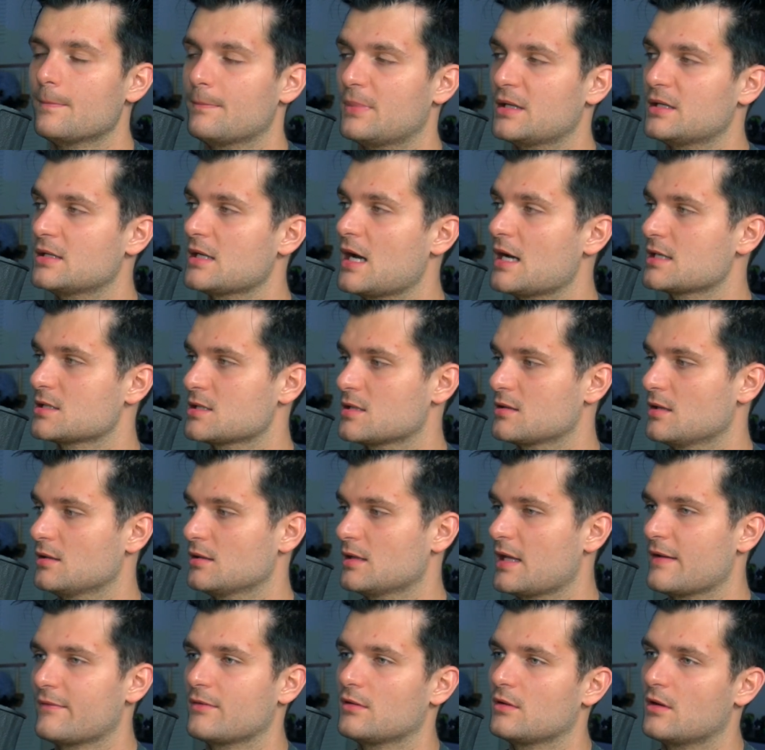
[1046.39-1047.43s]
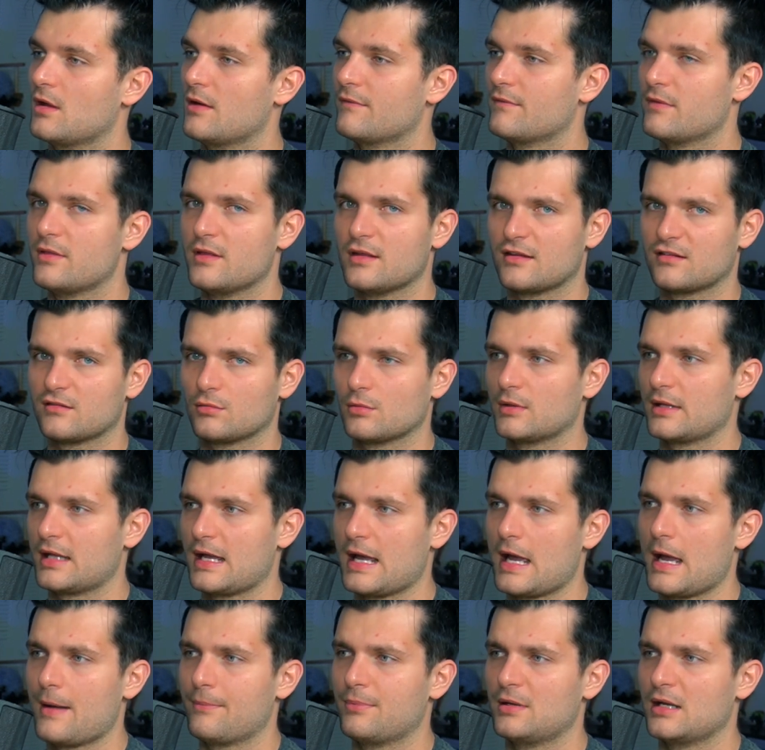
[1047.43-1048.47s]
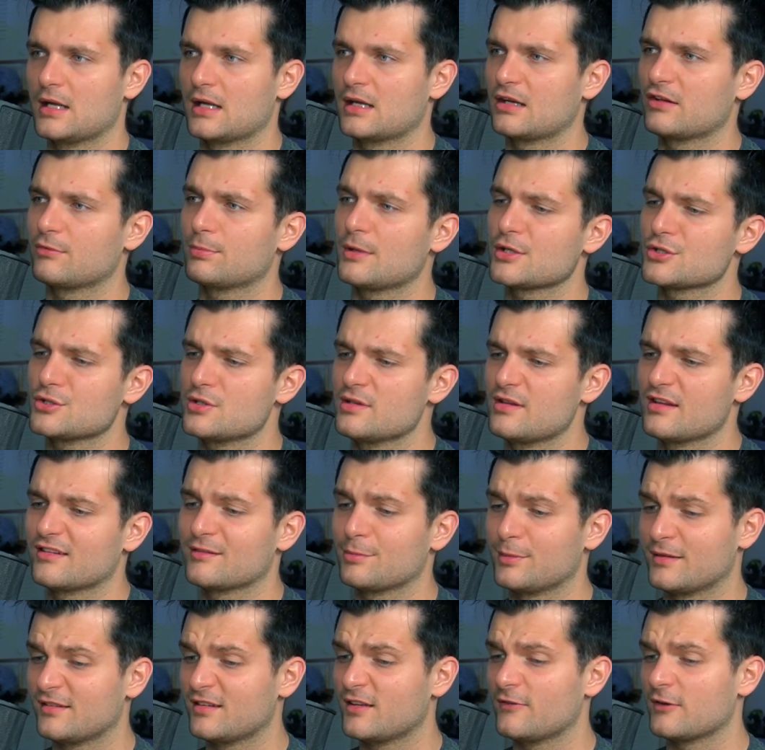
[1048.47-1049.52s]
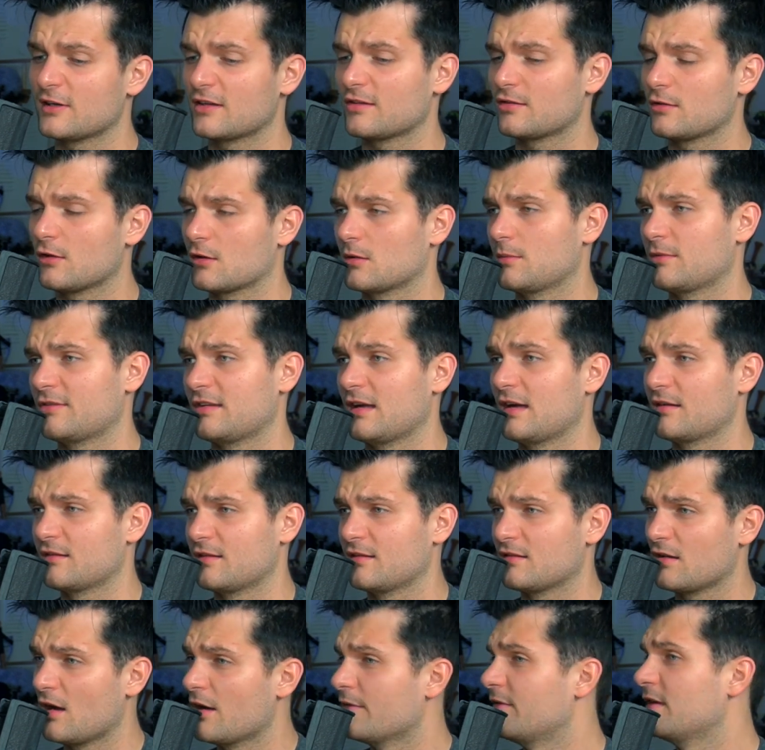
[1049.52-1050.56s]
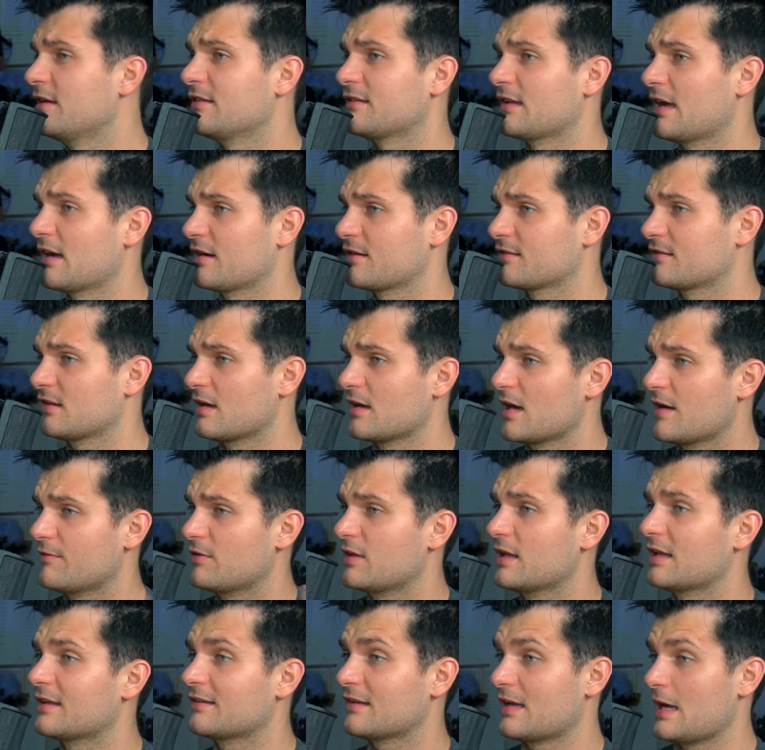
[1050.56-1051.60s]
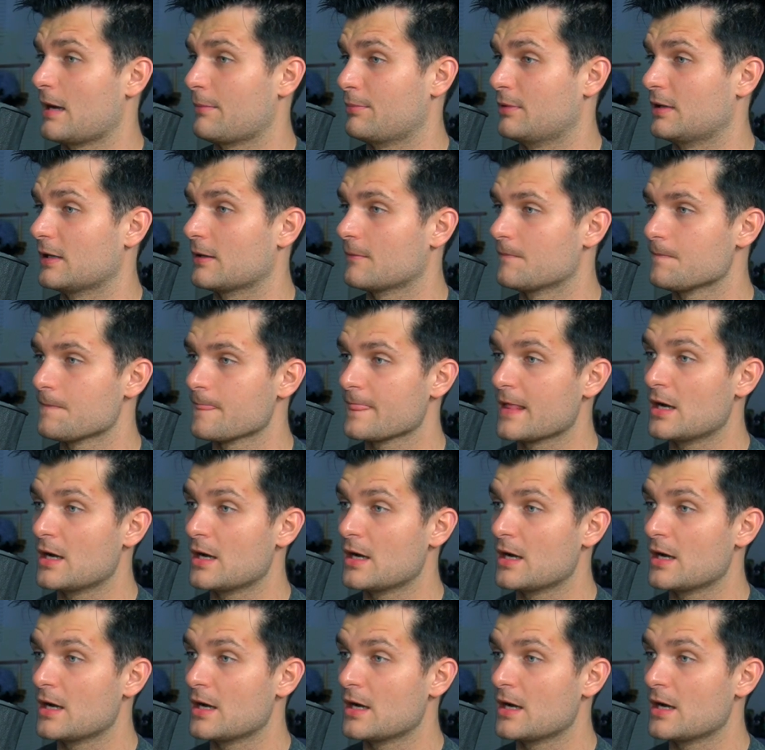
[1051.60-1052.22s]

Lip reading: but not to the level of this really happening, and especially the specific circumstances of his exit and everything that's happening.